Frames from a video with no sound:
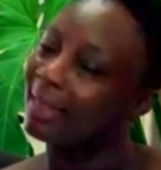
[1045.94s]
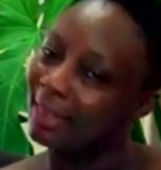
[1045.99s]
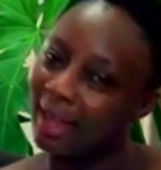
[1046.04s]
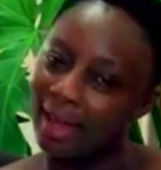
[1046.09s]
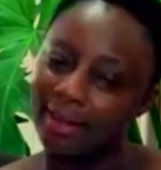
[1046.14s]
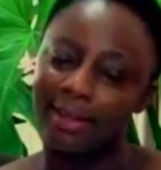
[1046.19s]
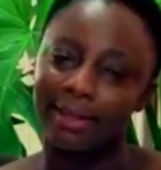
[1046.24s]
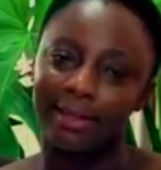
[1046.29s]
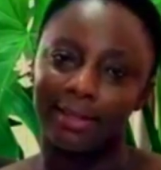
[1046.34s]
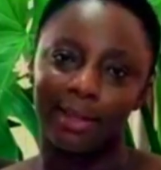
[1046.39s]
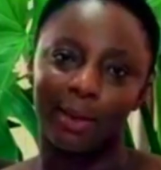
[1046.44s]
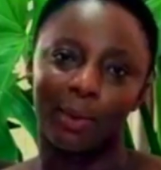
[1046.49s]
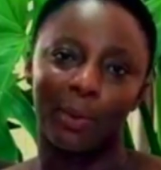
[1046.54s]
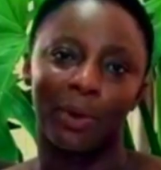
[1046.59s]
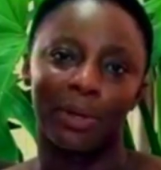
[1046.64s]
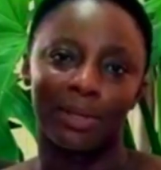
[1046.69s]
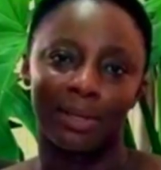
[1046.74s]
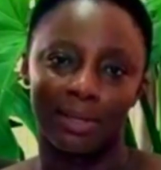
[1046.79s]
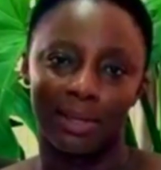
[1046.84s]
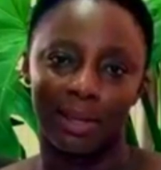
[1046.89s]
That is the
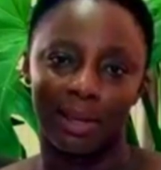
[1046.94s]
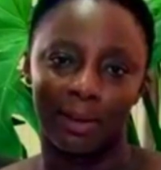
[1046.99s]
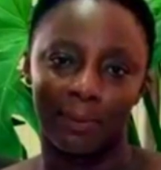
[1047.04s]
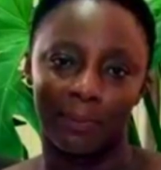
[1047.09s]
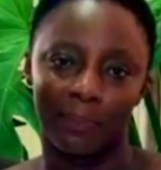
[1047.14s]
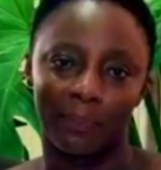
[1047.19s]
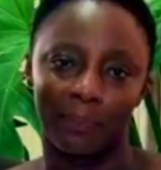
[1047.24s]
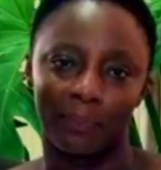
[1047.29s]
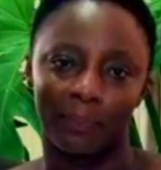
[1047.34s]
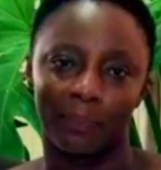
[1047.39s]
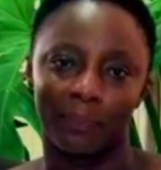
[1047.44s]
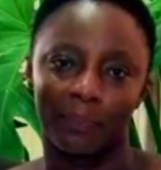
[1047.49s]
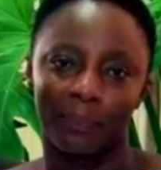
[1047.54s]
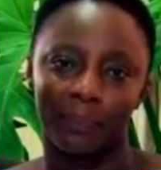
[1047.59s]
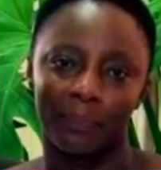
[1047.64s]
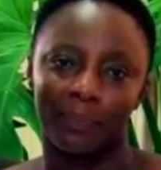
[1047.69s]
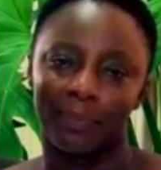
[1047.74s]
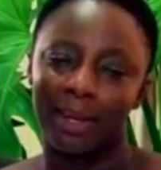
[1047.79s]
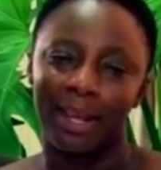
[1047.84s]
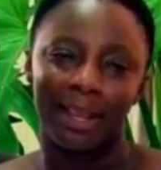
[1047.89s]
question,
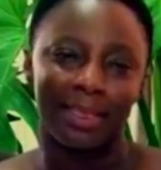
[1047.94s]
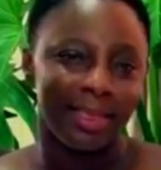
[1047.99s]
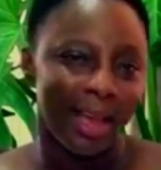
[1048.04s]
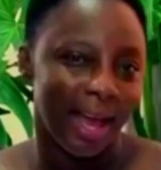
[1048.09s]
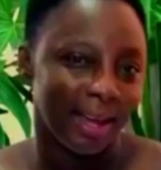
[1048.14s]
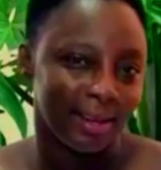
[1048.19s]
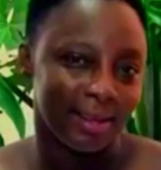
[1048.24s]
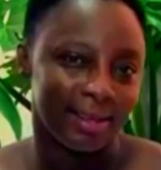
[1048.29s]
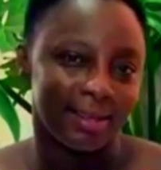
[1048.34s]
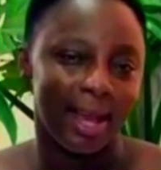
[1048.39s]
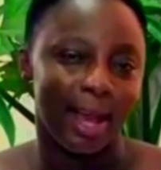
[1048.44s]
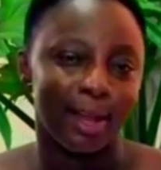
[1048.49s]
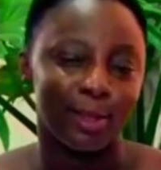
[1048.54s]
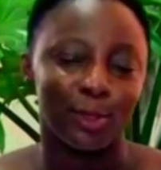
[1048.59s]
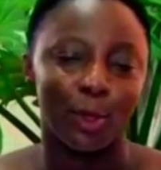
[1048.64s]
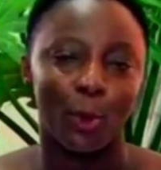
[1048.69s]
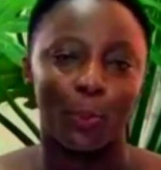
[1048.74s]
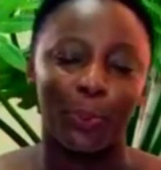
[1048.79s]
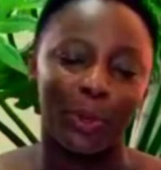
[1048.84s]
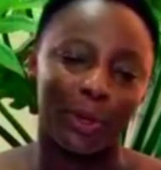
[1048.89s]
and that is our
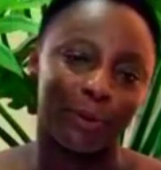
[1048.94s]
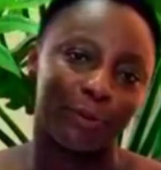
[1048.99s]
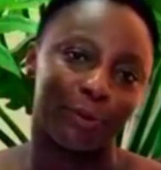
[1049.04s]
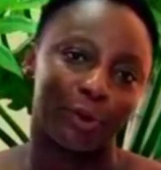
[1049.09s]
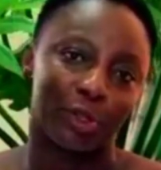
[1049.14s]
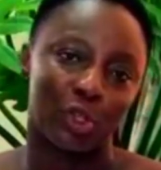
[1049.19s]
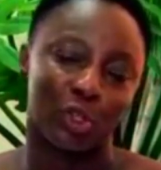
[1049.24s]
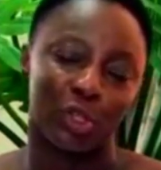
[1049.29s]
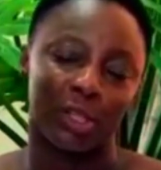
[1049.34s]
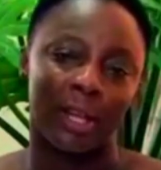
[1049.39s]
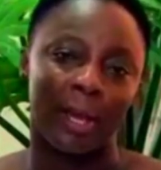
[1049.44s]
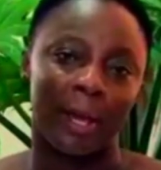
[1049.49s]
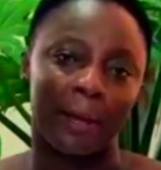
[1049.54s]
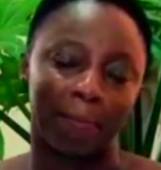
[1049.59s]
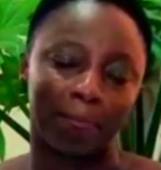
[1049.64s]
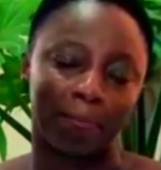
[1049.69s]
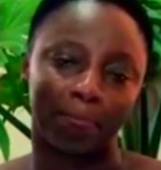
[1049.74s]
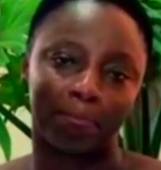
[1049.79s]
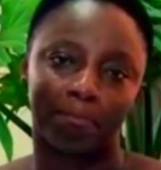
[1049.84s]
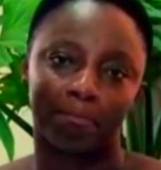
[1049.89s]
topic for today.